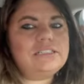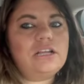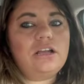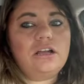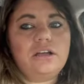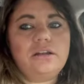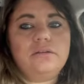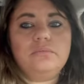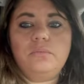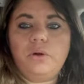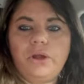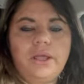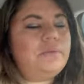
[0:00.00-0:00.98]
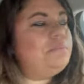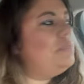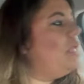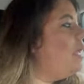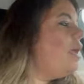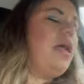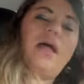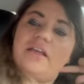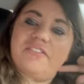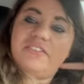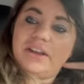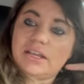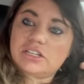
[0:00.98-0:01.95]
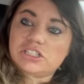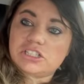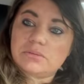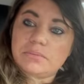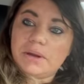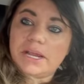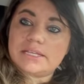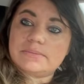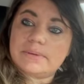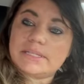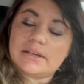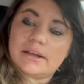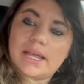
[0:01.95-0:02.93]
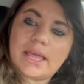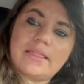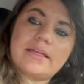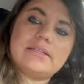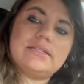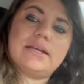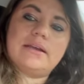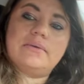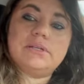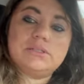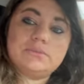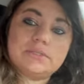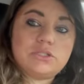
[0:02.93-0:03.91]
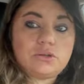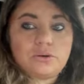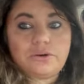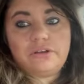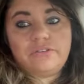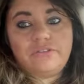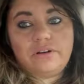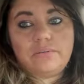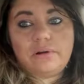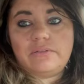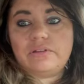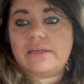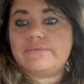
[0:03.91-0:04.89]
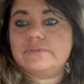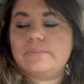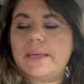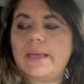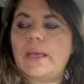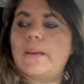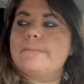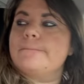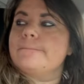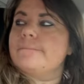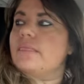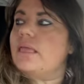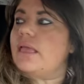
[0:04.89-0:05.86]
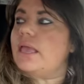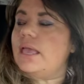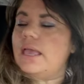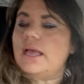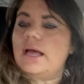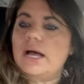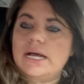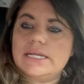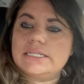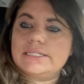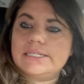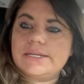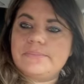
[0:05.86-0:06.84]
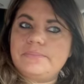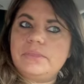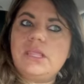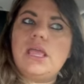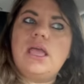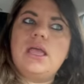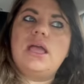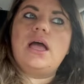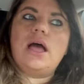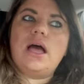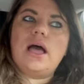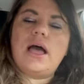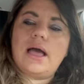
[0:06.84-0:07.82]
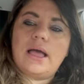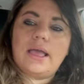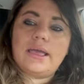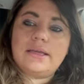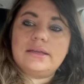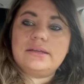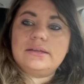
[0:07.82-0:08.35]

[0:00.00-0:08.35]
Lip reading: Good morning. I finished Pris by Sarah Kate last night, which was Tori from Novel Life's pick. And I